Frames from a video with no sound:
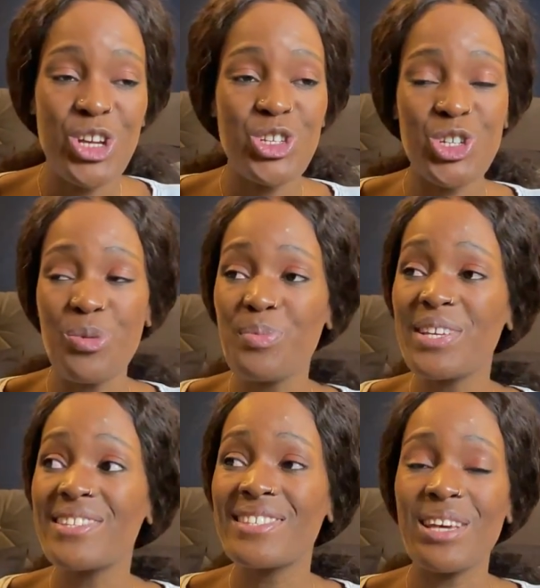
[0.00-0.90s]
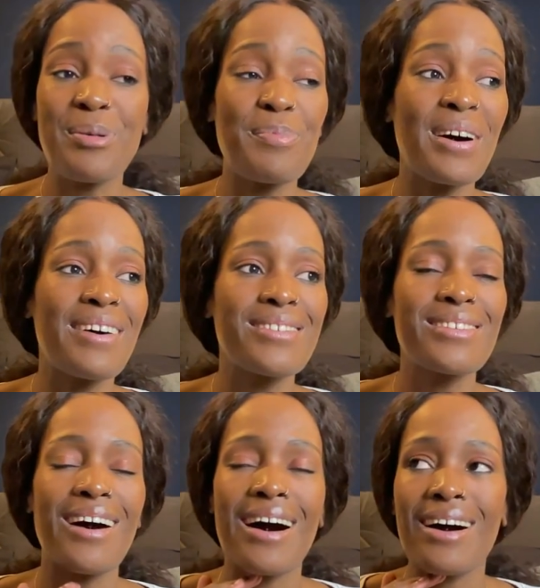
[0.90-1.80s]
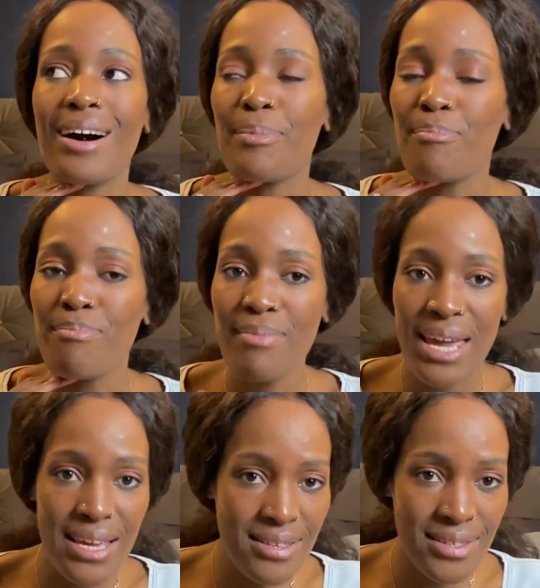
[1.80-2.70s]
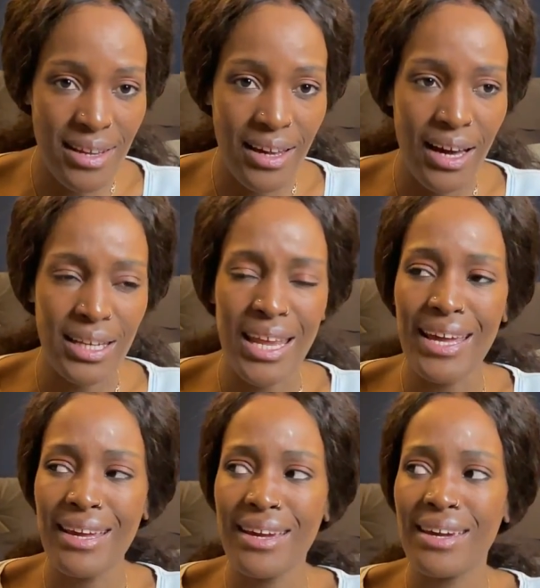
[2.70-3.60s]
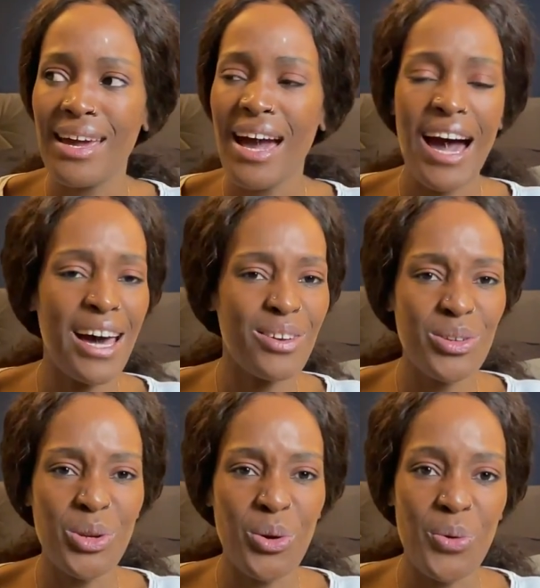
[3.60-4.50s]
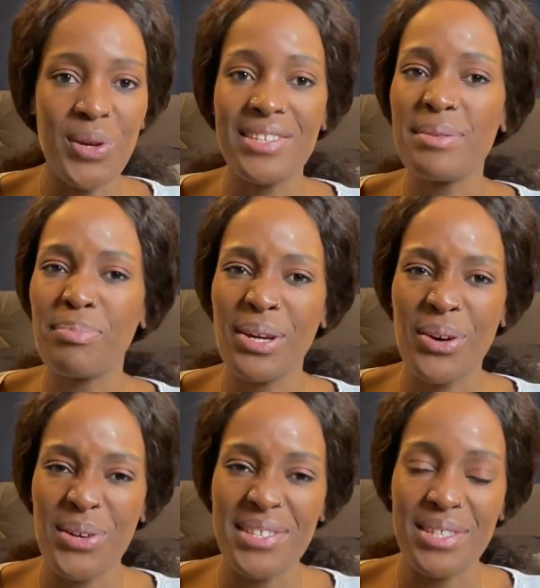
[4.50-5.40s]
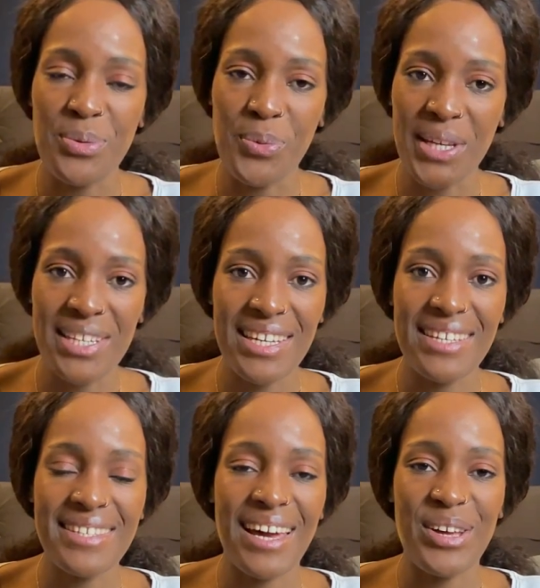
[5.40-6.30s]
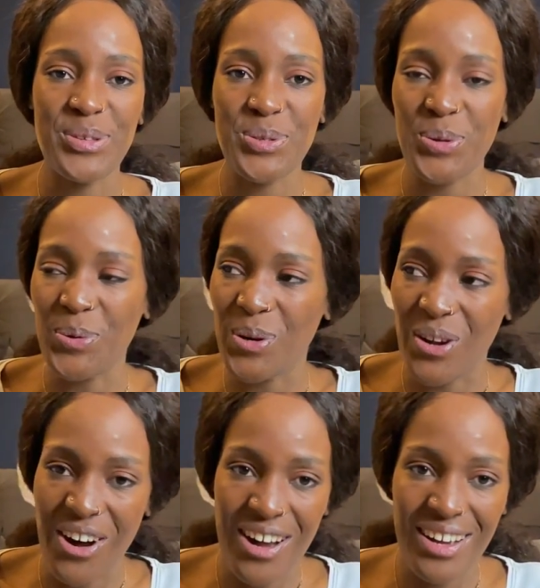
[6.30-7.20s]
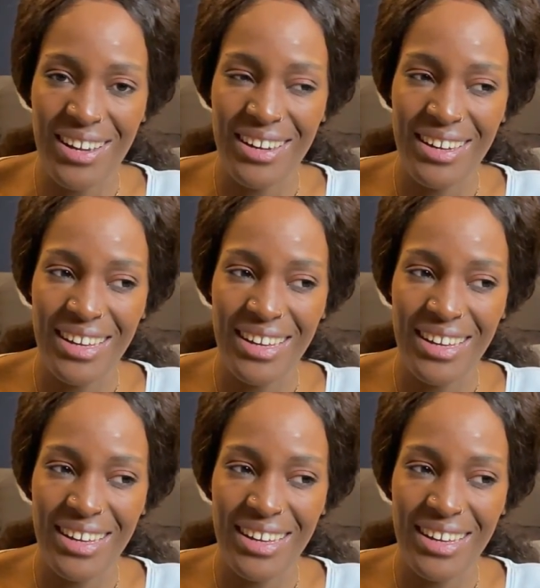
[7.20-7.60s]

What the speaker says: German summers are amazing. Like, I don't know, is it because the winters are so long?